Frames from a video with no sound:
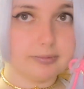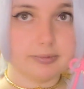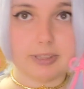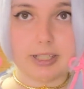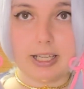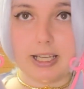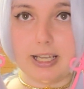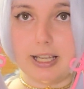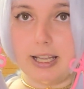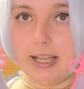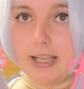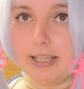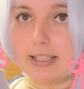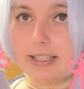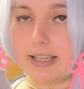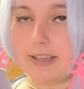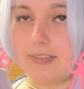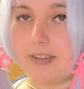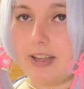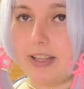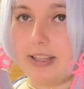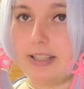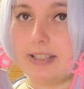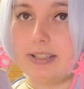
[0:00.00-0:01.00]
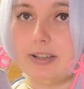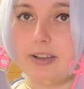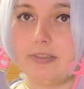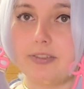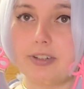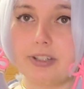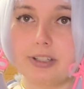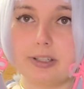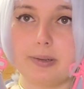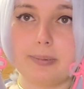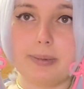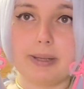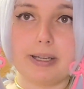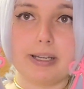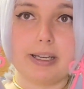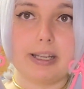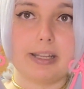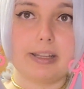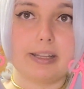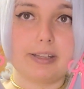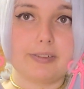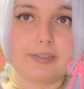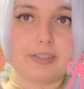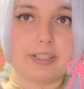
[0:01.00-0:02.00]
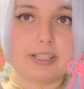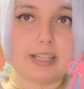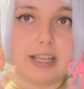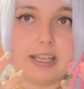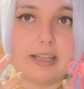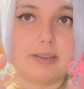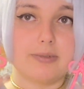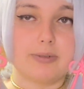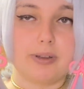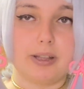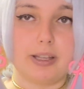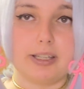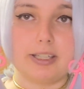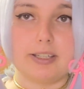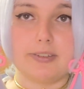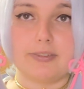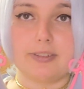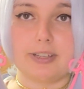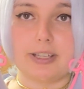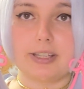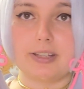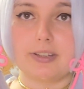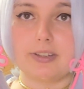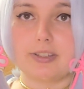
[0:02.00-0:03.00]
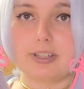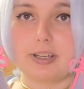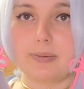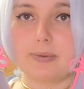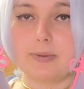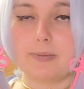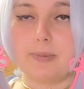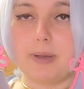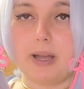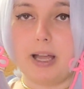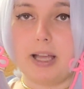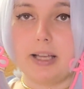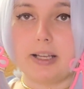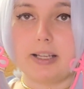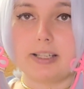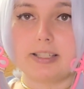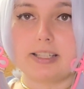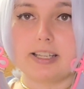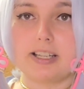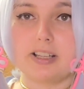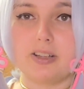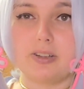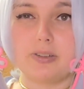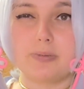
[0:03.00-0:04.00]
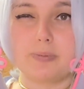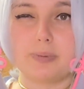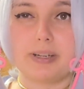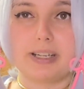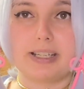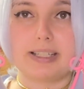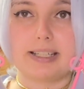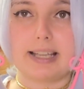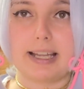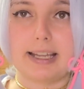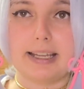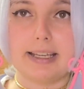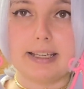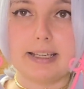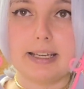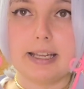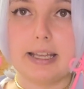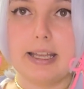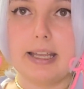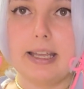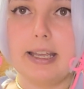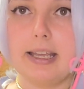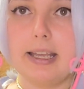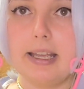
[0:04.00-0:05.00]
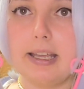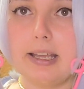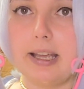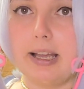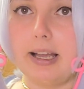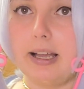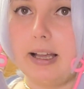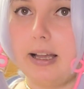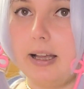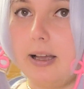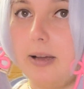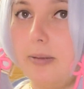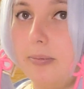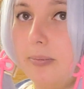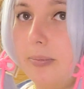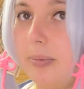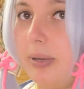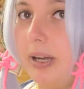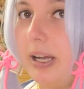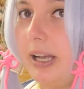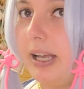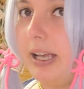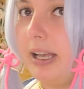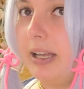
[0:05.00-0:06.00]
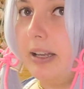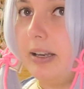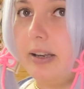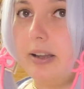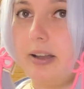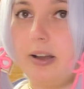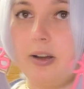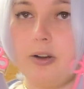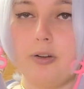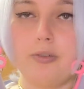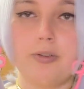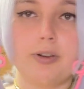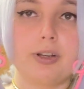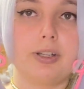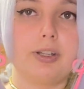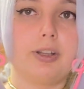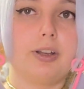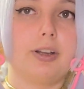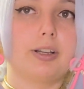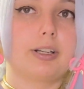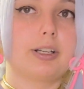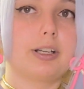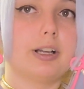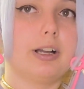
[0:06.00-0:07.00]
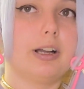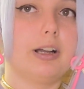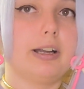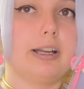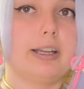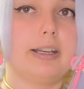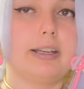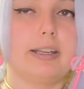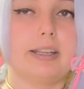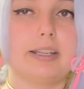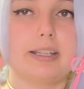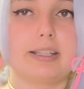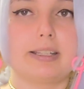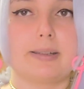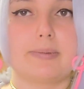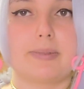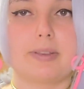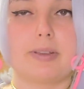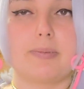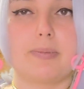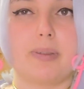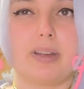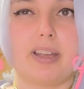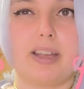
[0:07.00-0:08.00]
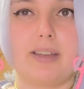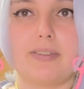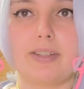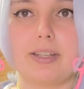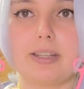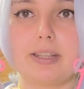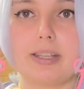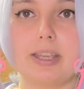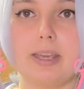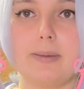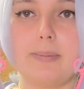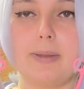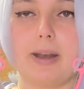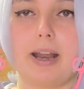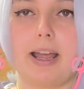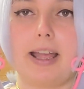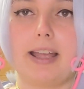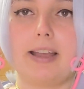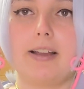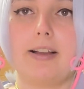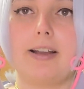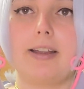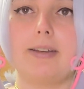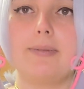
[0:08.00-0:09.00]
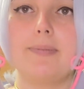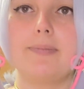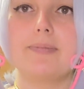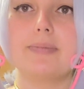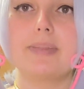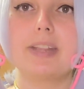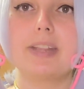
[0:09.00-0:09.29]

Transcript: Because I've had these on for a little bit and they've stayed relatively in their same spot because they close pretty tight. But over a long con, it is something you probably have to keep an eye on.